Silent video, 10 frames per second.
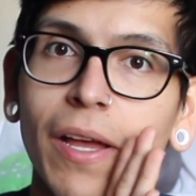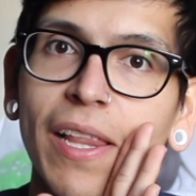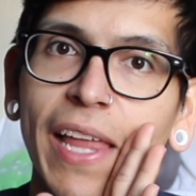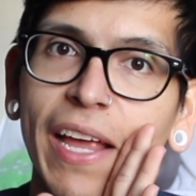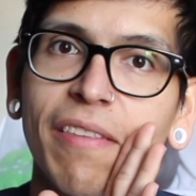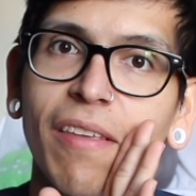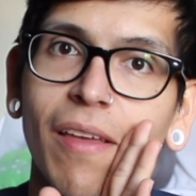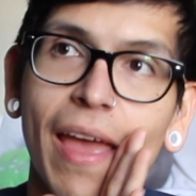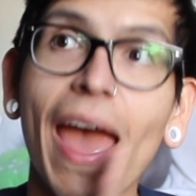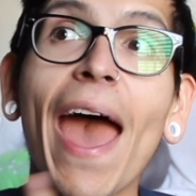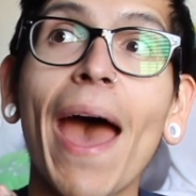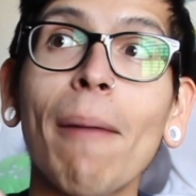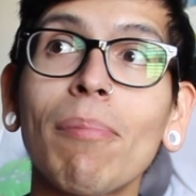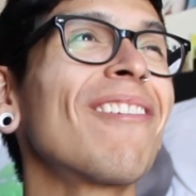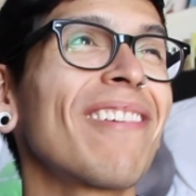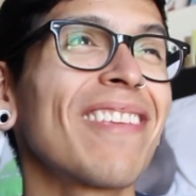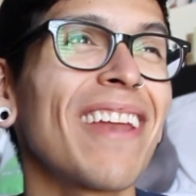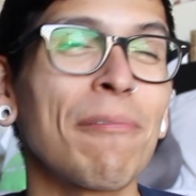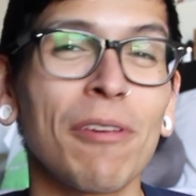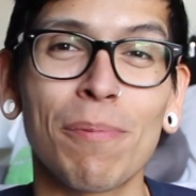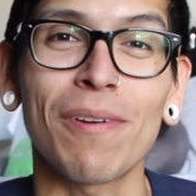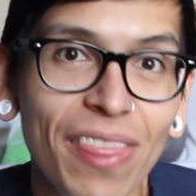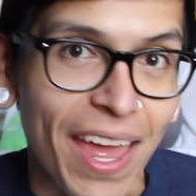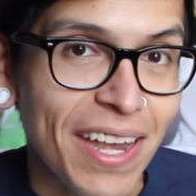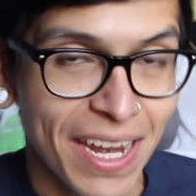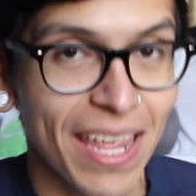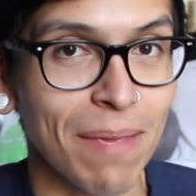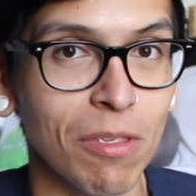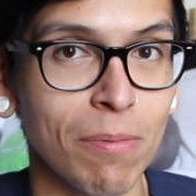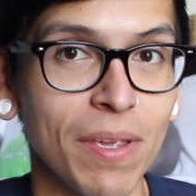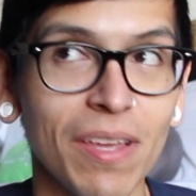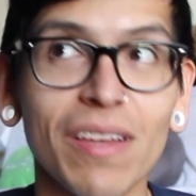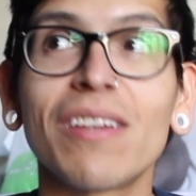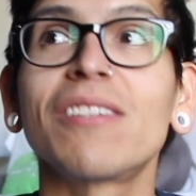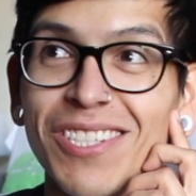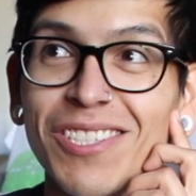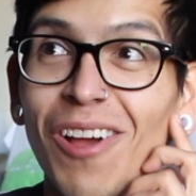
Alexa app. The reason I whispered that name is because she's